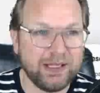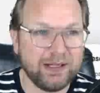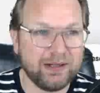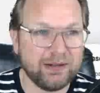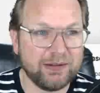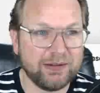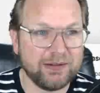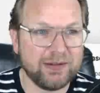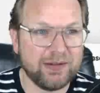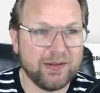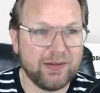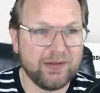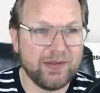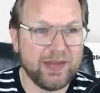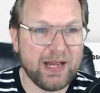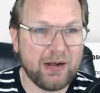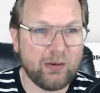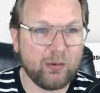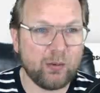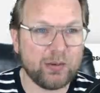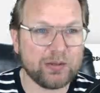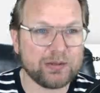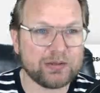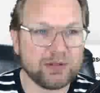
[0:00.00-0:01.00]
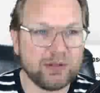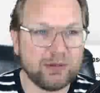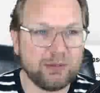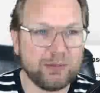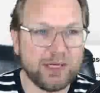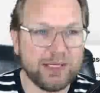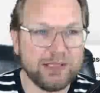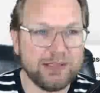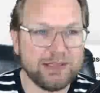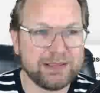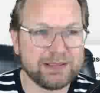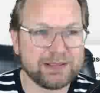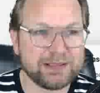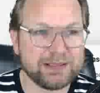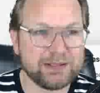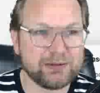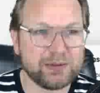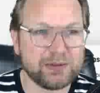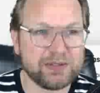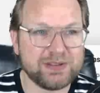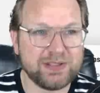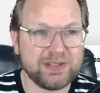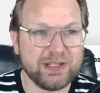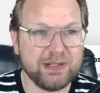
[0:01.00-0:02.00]
here. That was on my list.
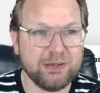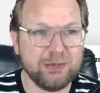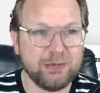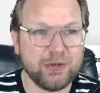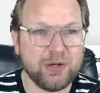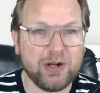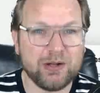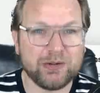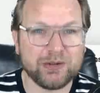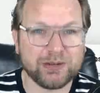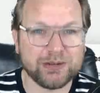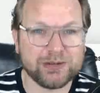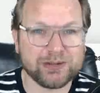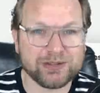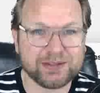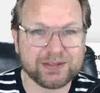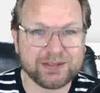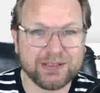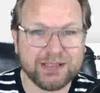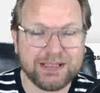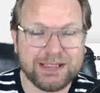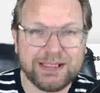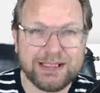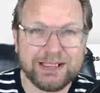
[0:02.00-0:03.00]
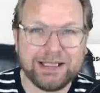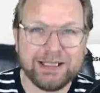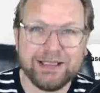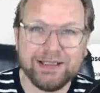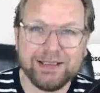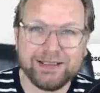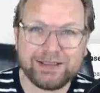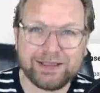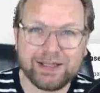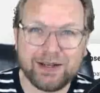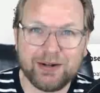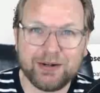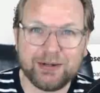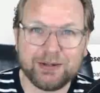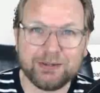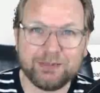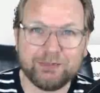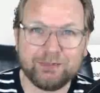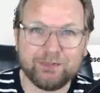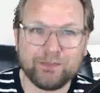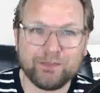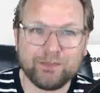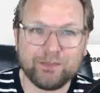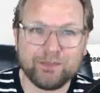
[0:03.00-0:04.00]
This was Tim Connors.
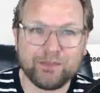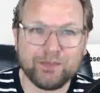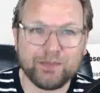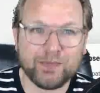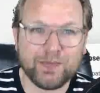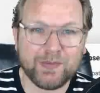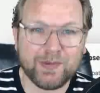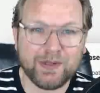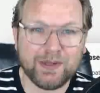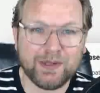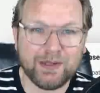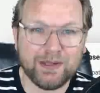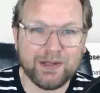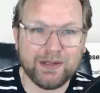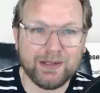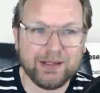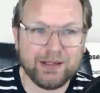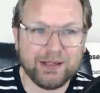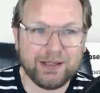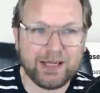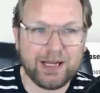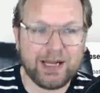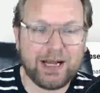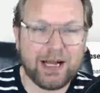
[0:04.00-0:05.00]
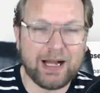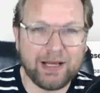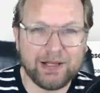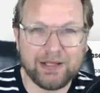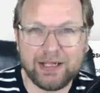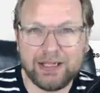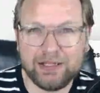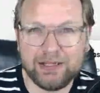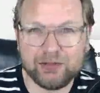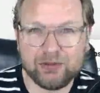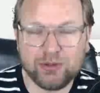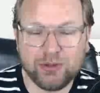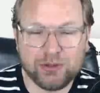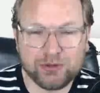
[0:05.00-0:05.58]
So as you